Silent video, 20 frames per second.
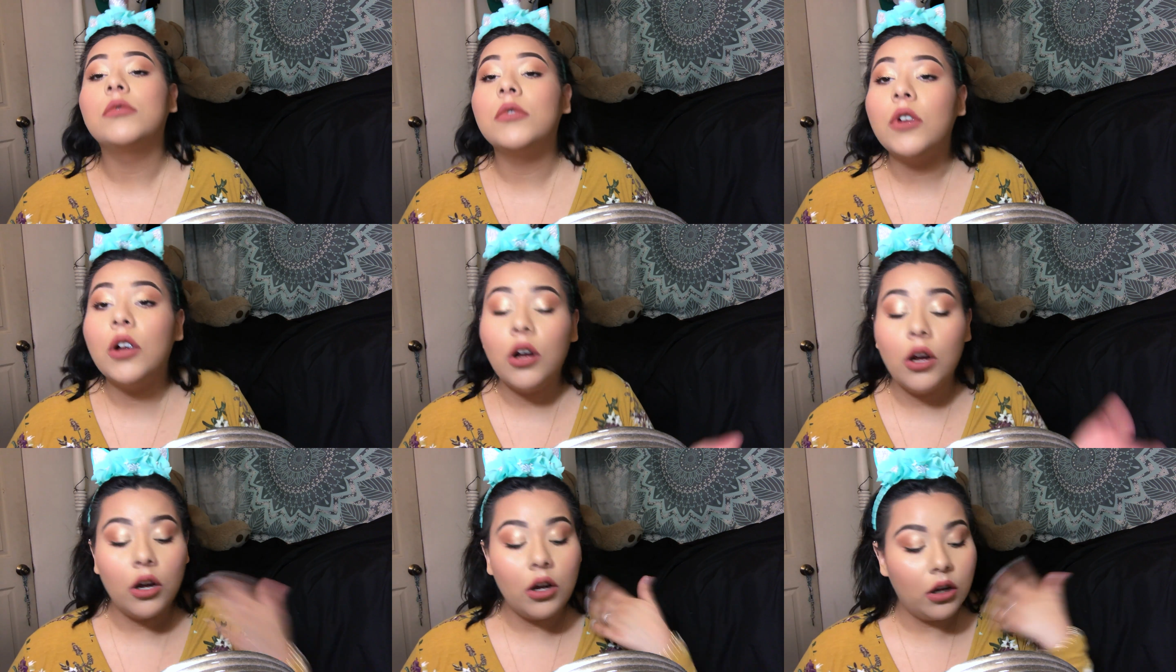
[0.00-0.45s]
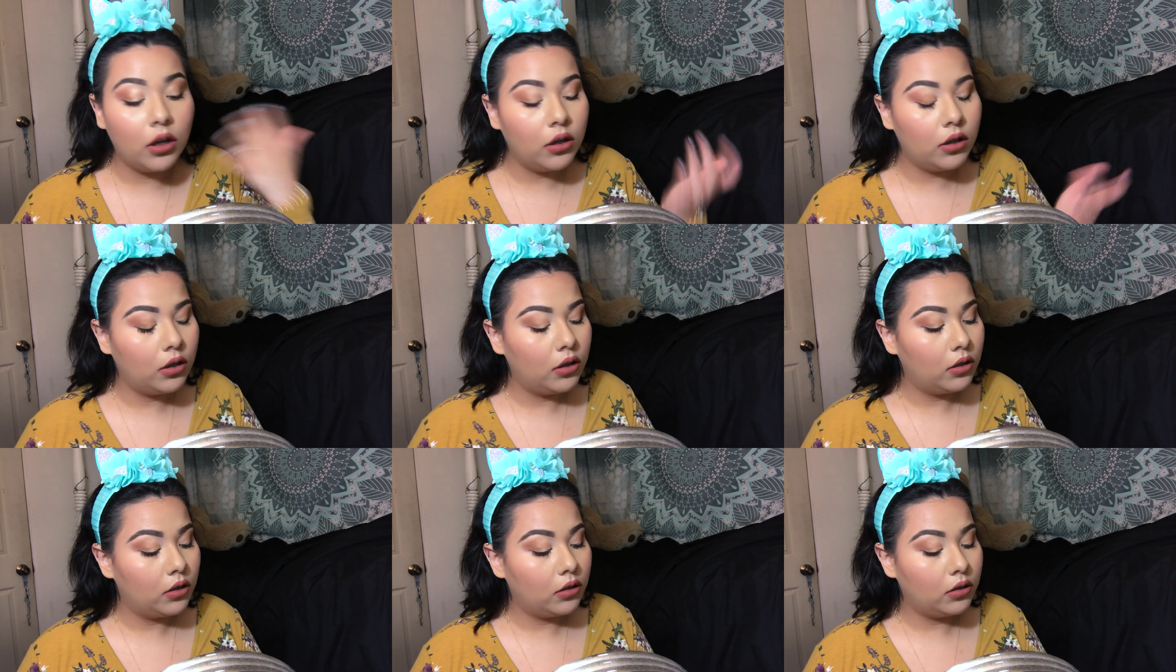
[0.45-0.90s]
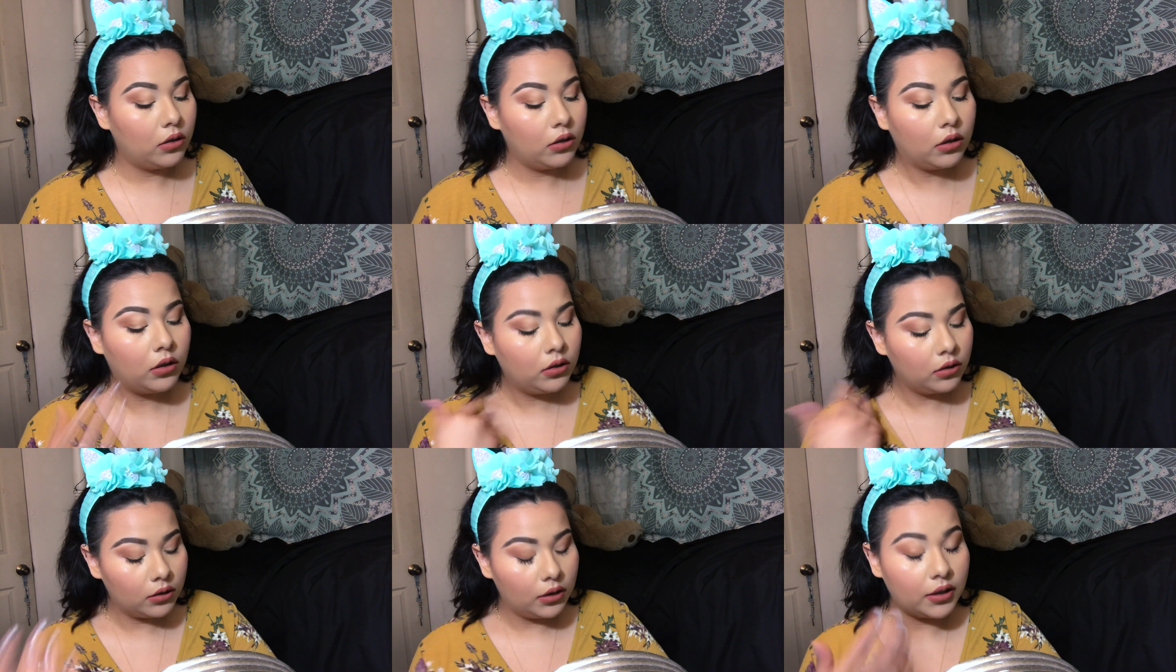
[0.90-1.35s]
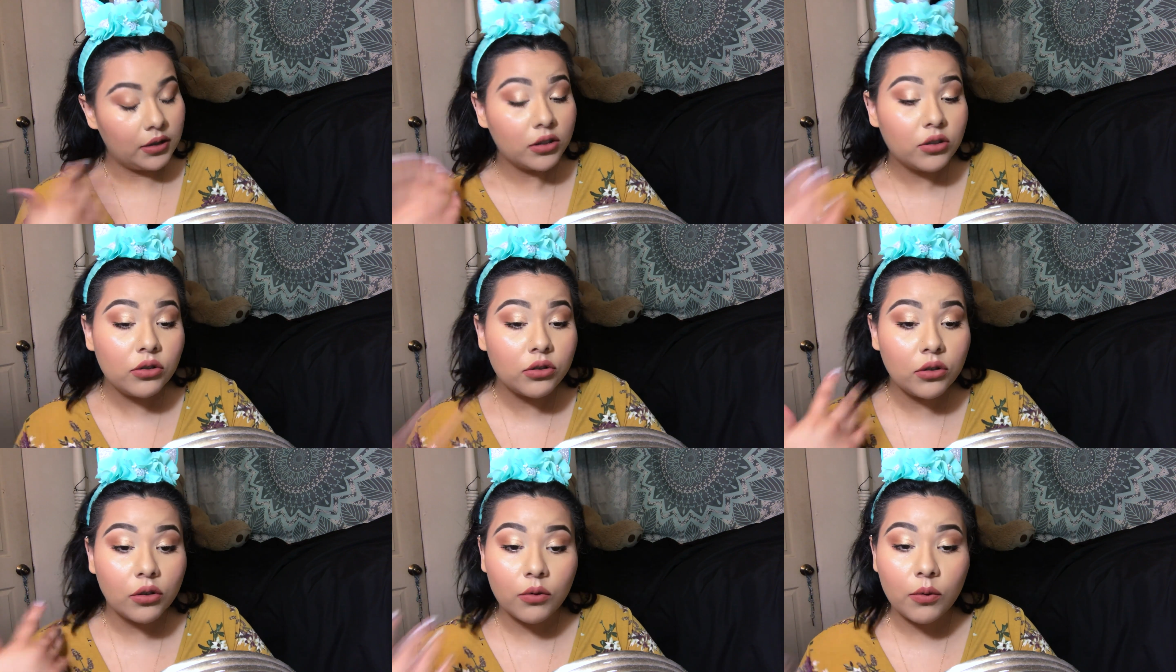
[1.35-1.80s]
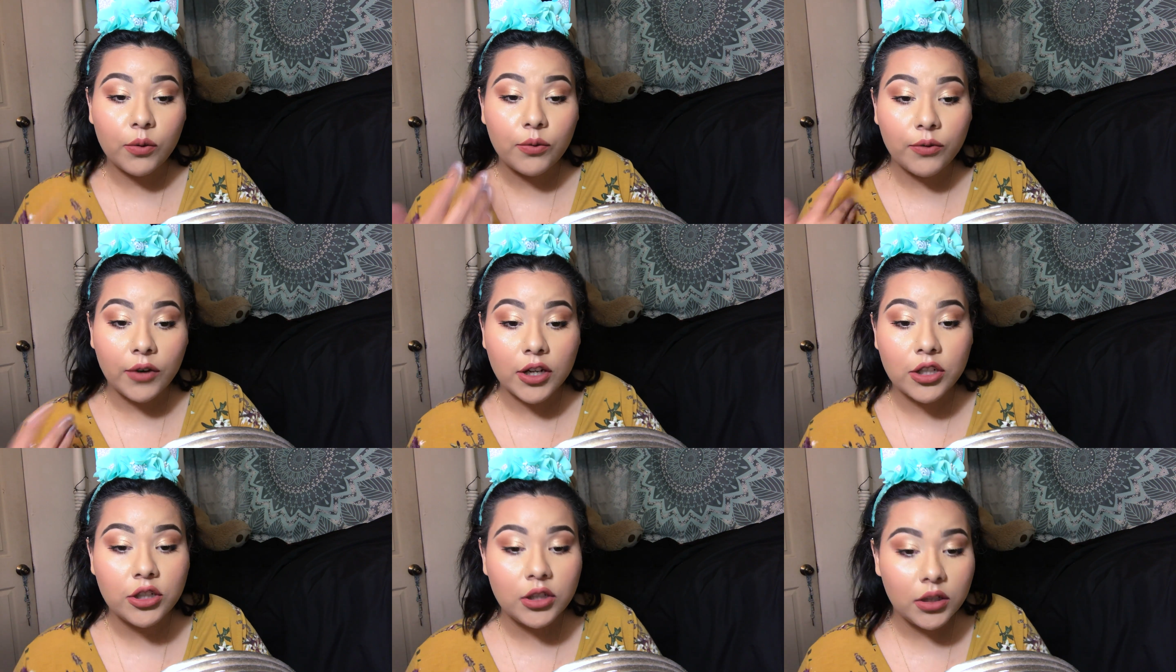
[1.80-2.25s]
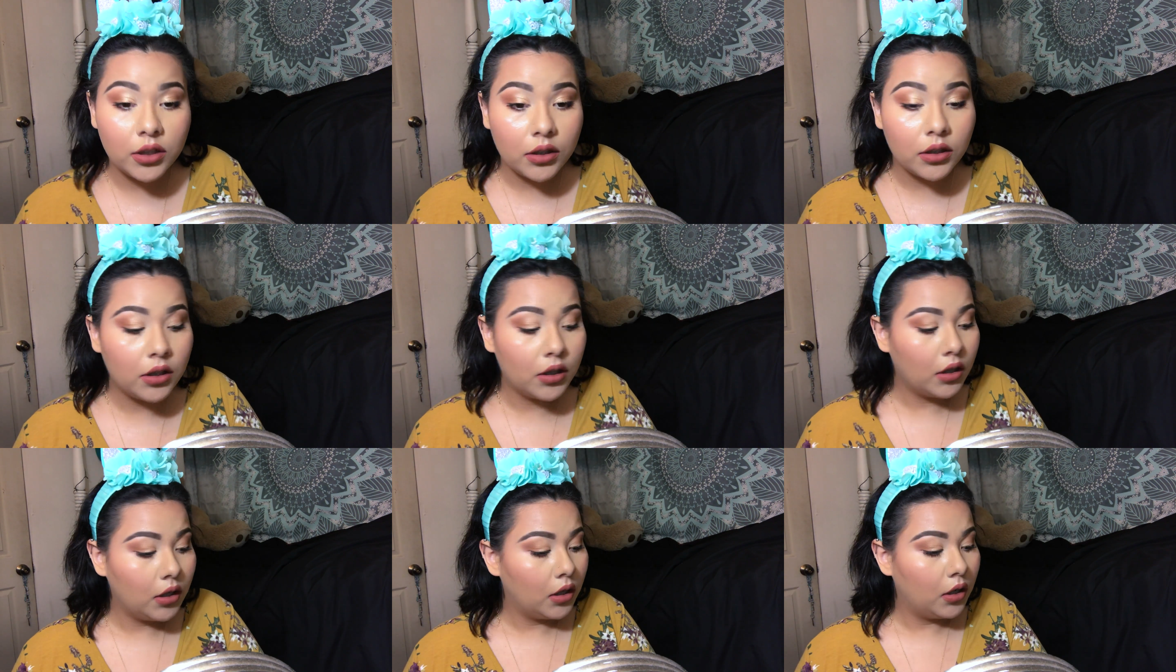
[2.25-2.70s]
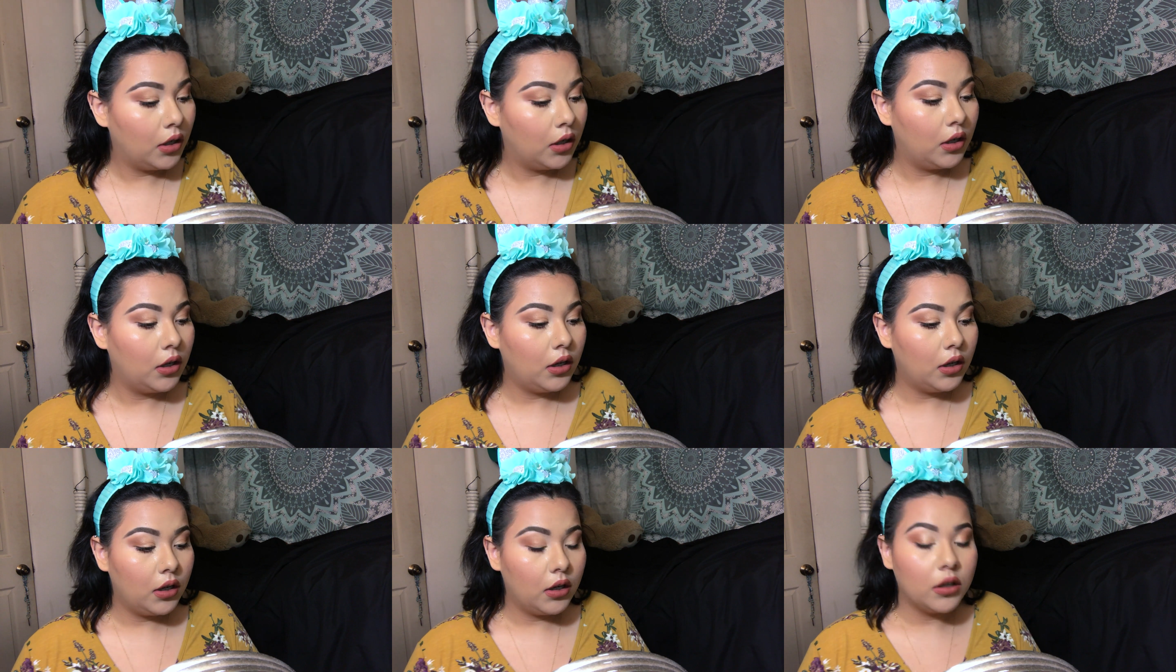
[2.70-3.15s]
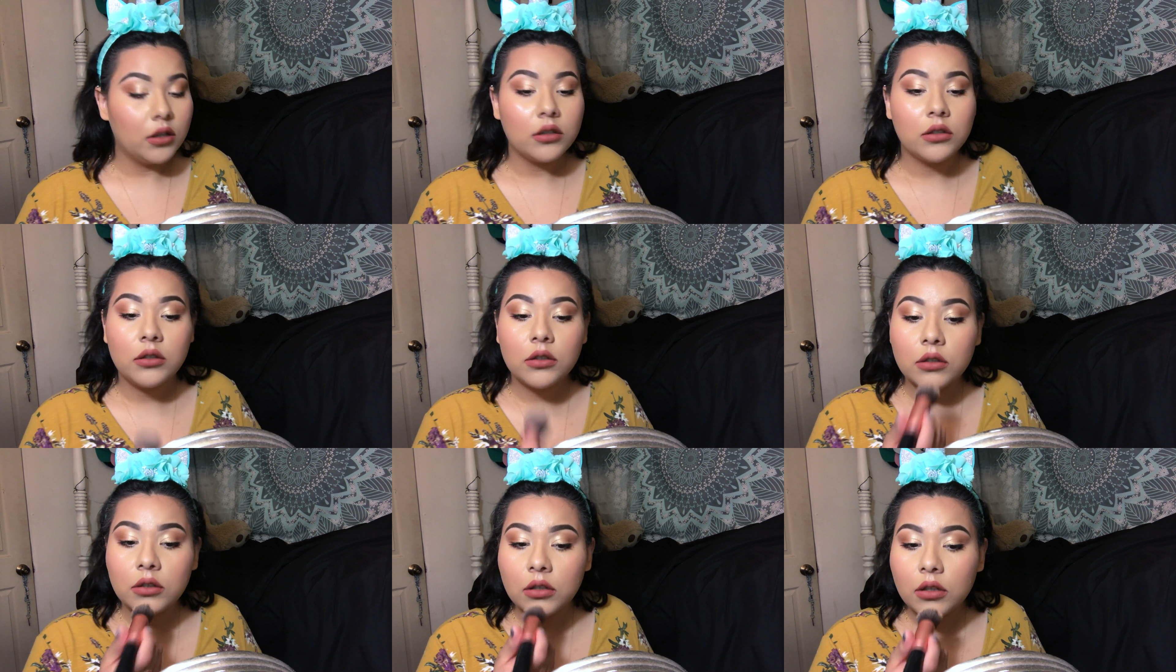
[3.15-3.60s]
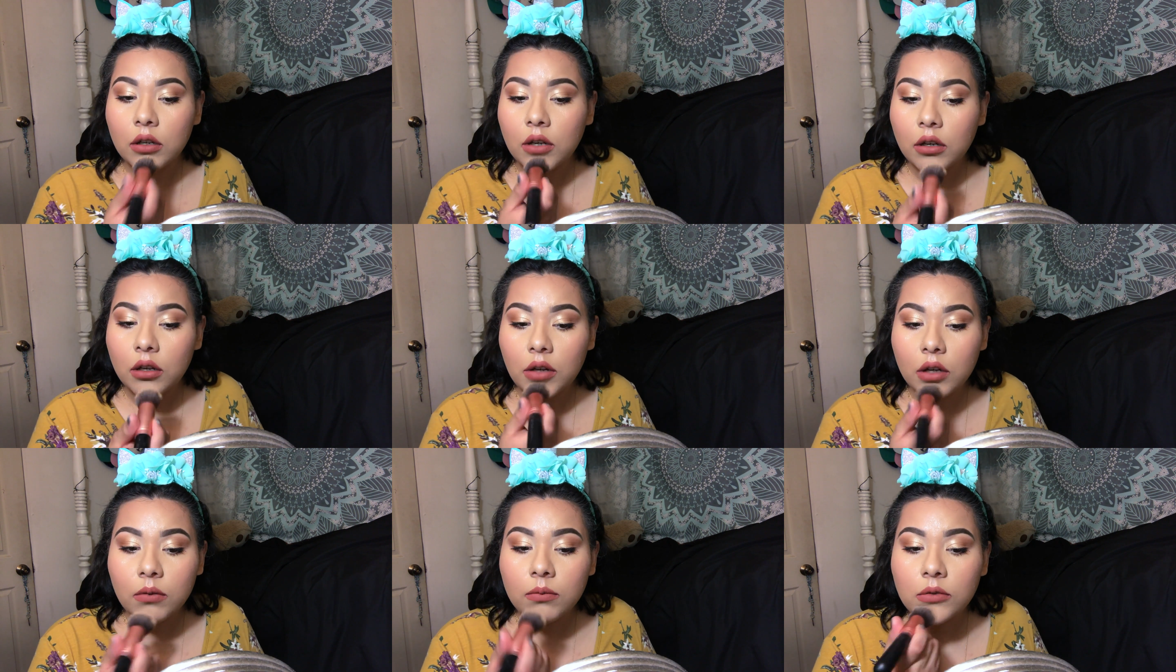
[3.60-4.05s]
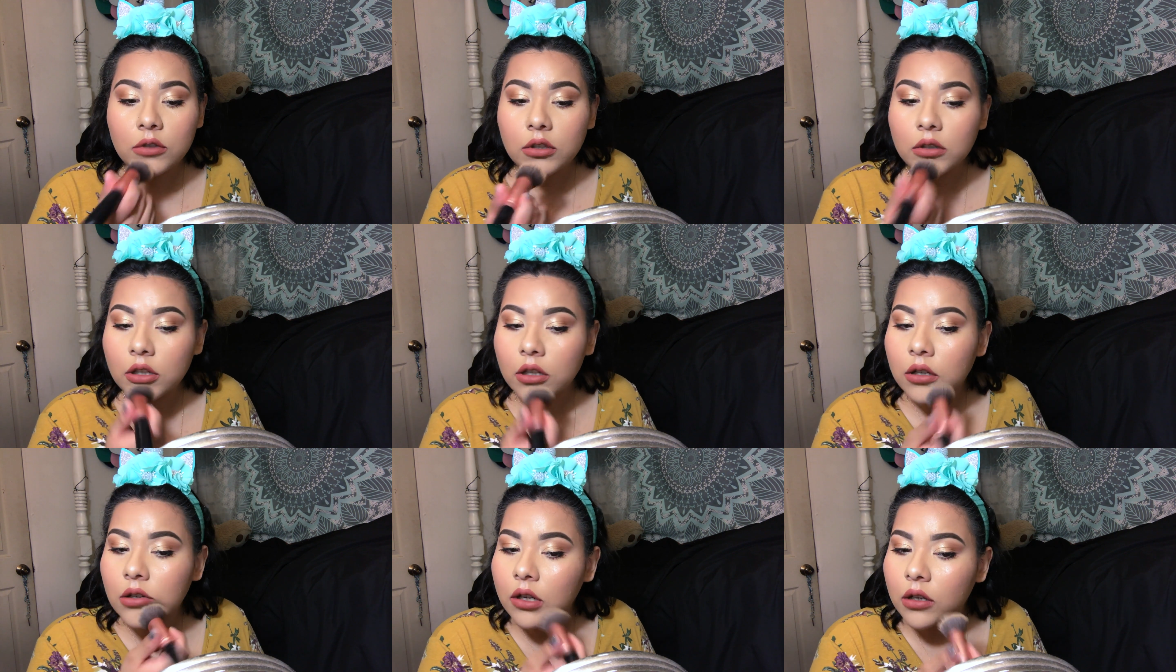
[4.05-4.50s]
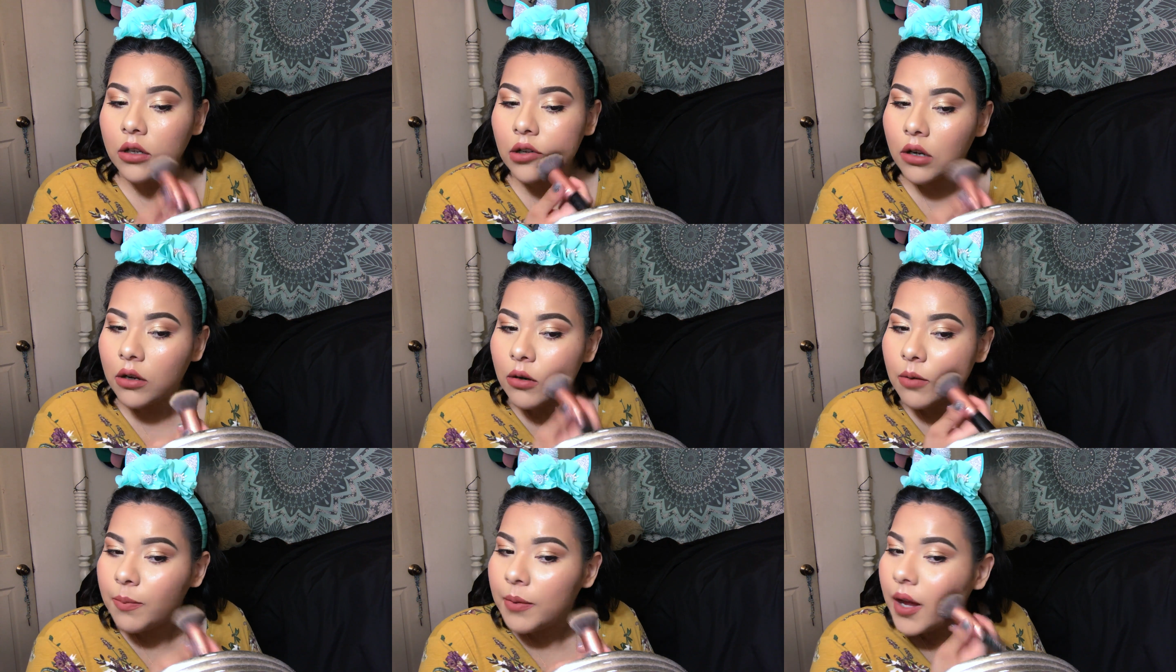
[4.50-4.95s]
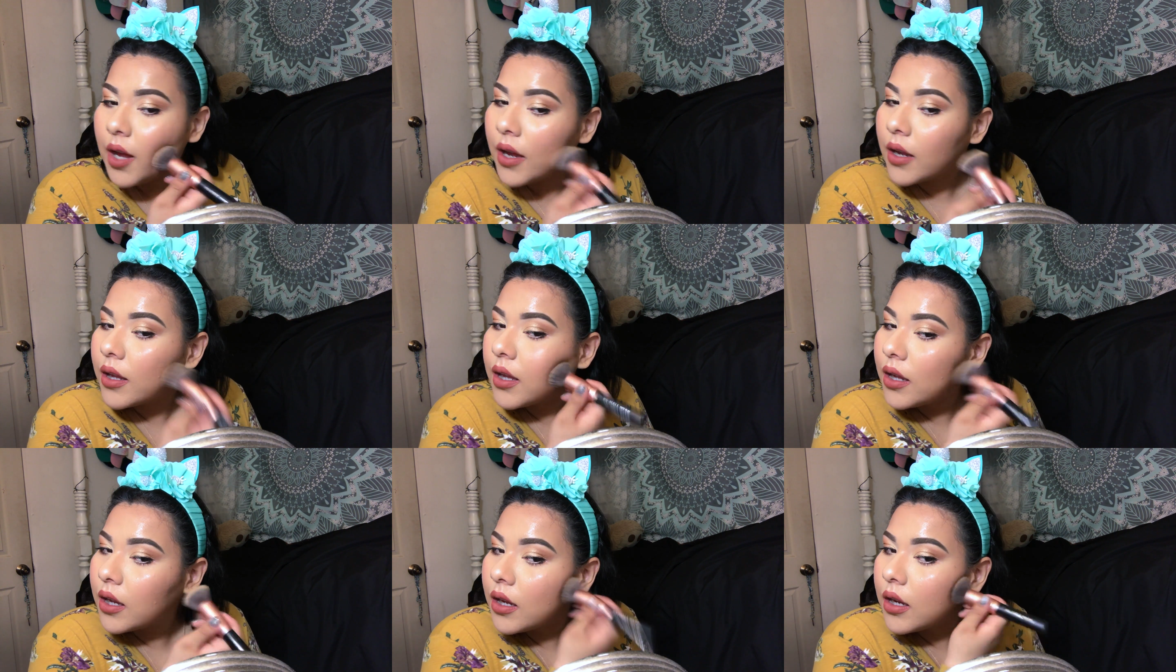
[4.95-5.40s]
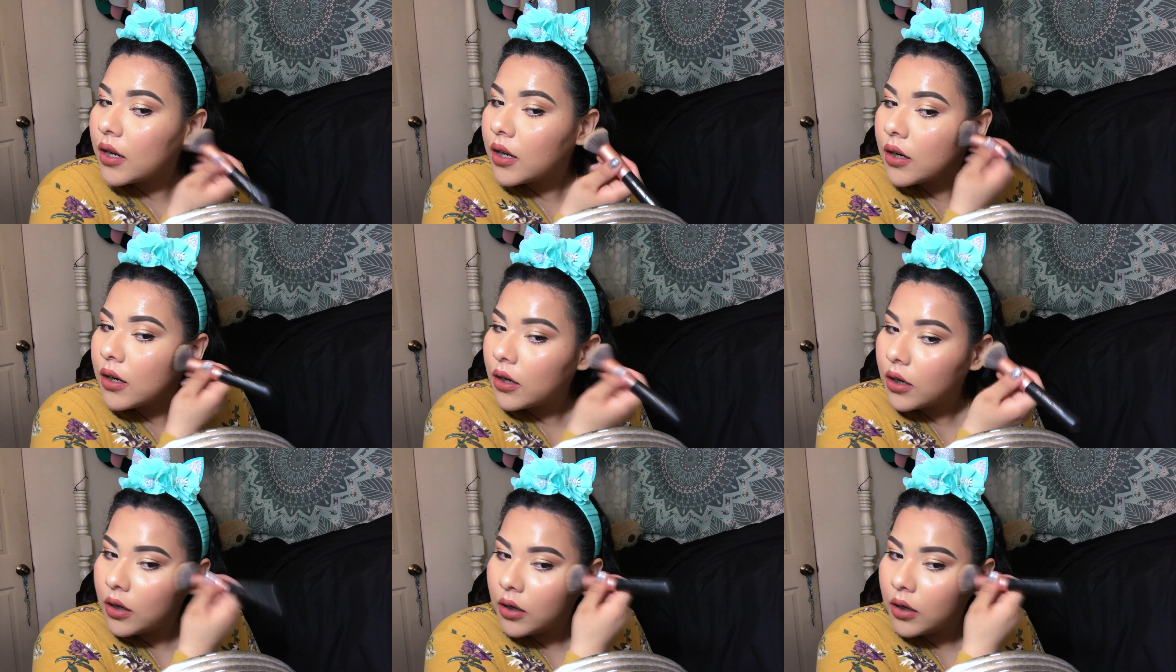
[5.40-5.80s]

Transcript: Oh, that's so refreshing. So I'm just gonna go back in,